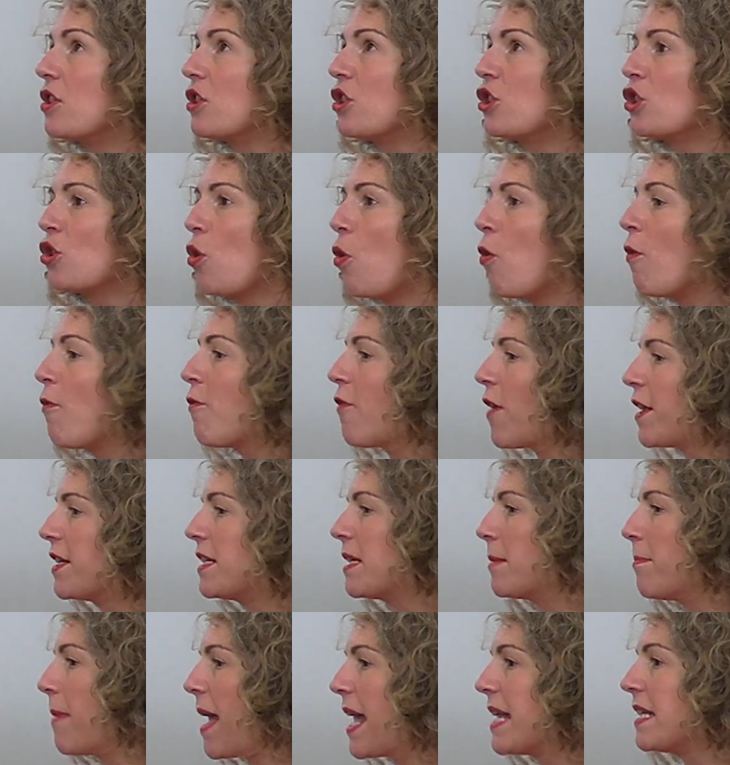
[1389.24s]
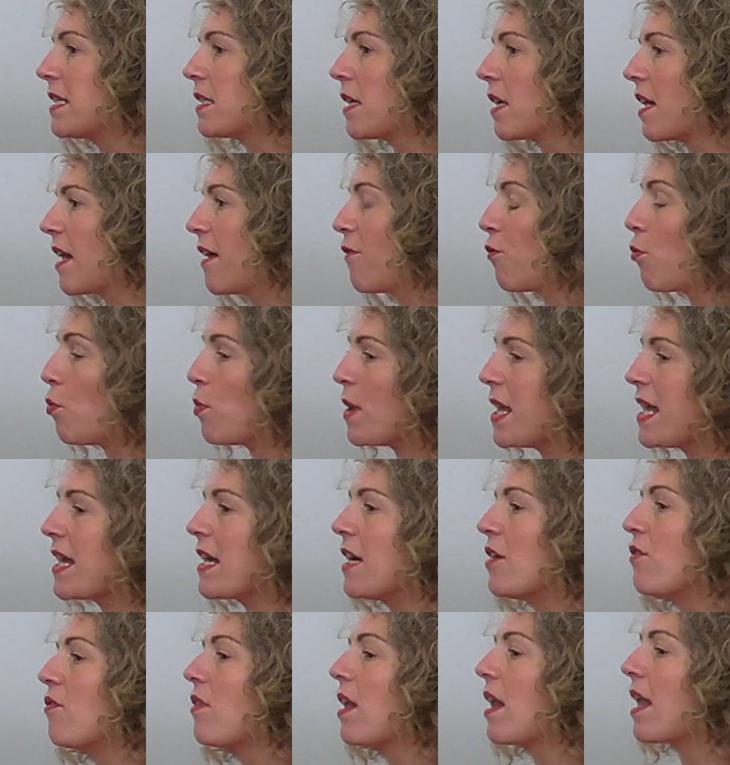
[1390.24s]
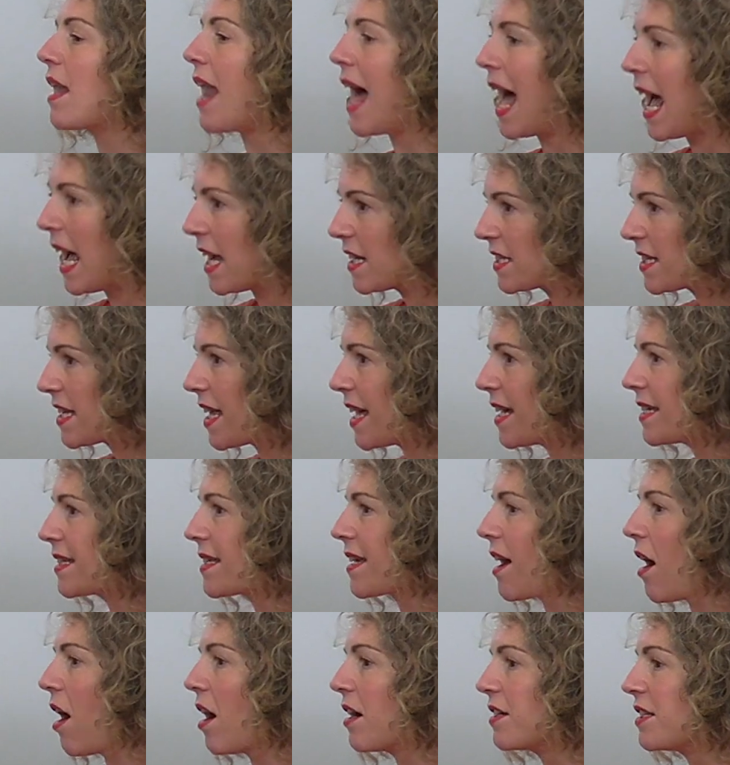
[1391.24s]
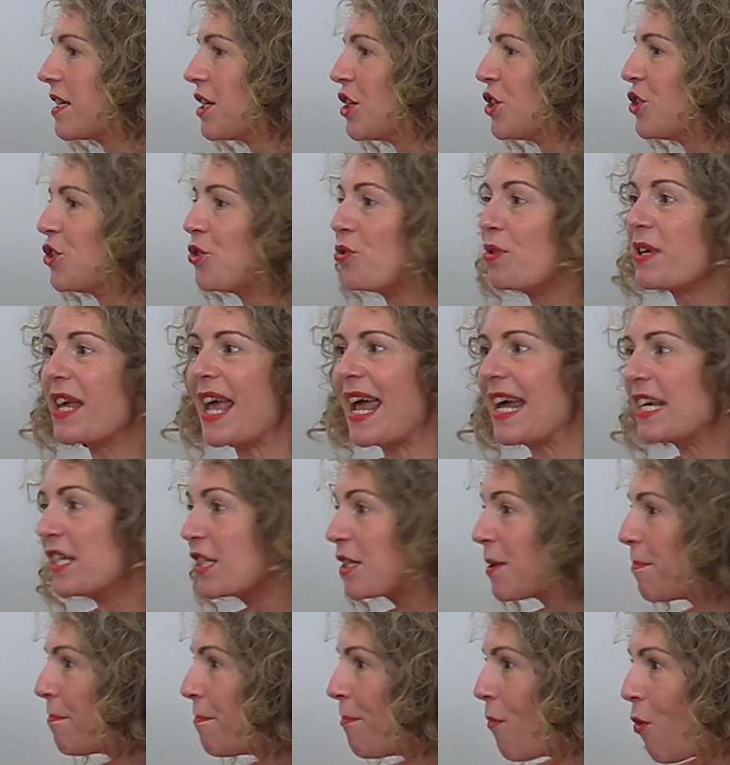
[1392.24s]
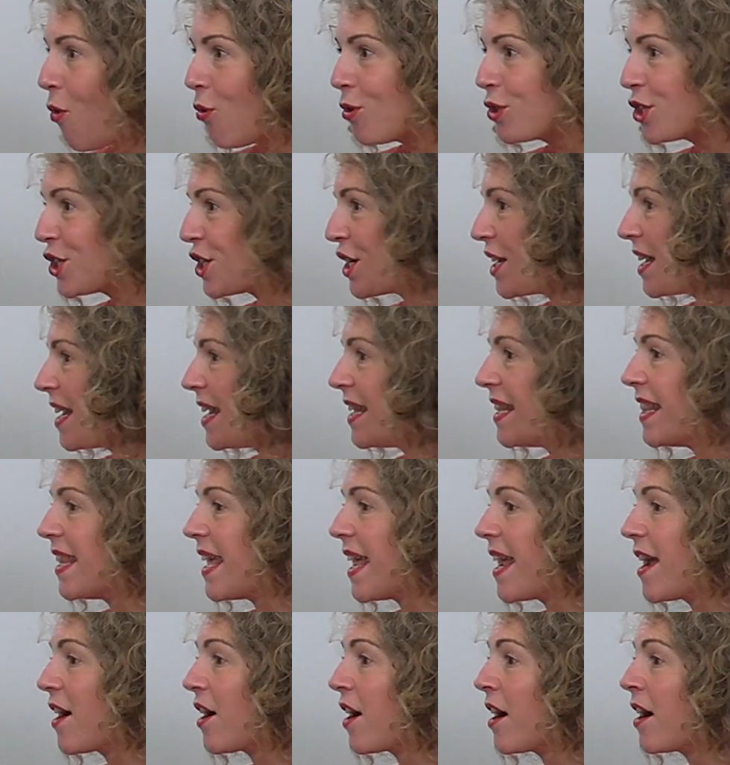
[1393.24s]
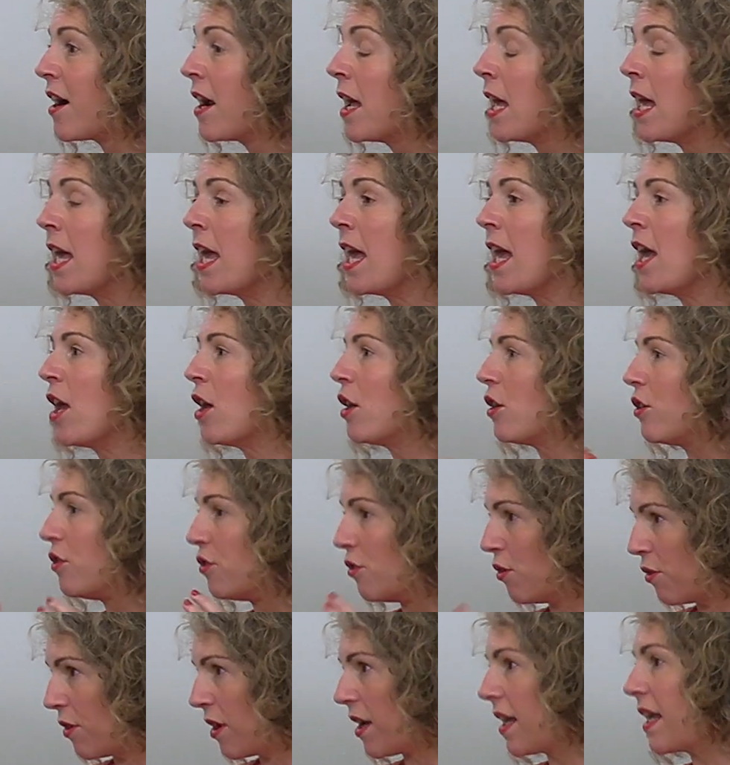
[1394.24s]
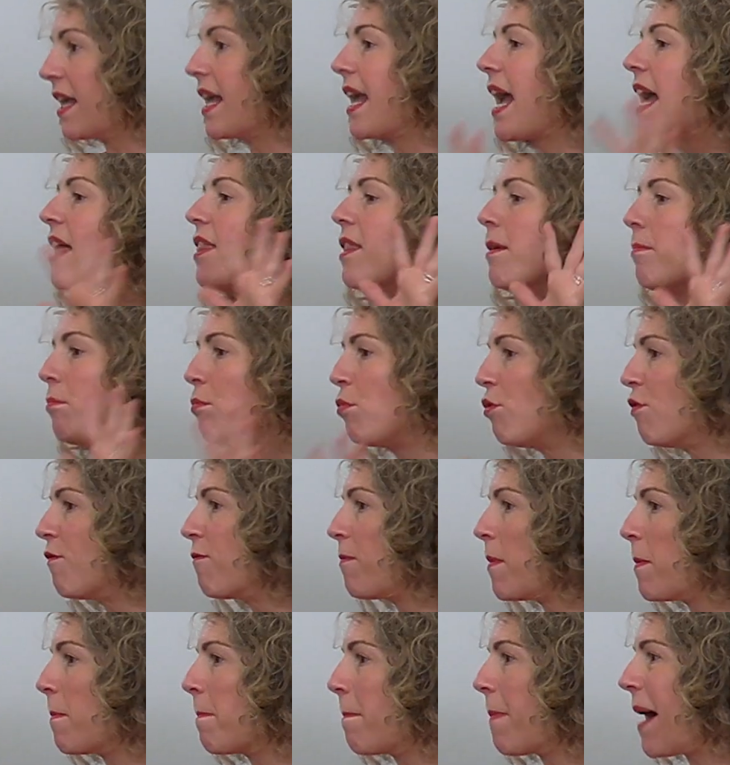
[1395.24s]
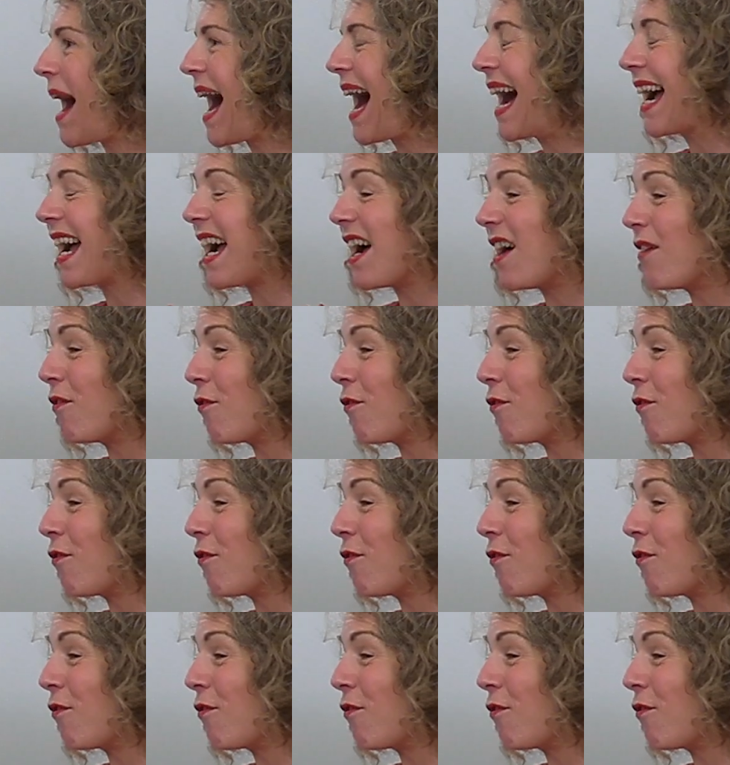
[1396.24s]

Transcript: so fundamental, and if we can relax that scar tissue, get some motion in there, you can get the movement back.